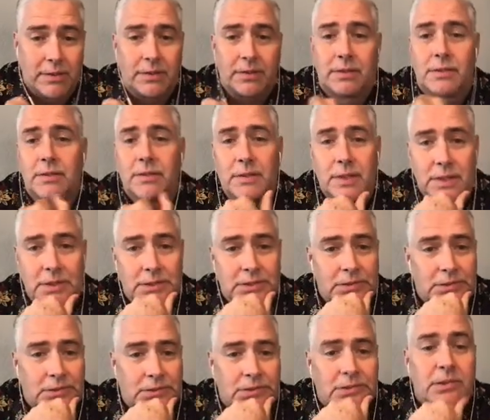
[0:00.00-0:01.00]
It's your favorite
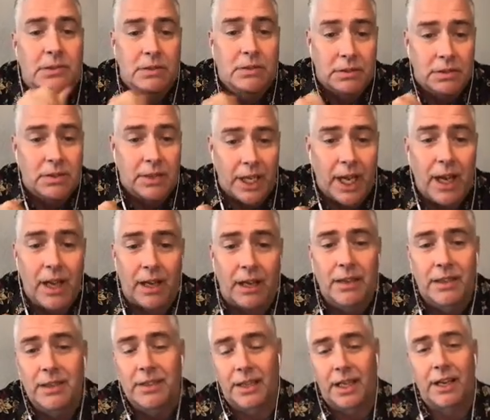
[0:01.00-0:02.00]
animal? Yeah,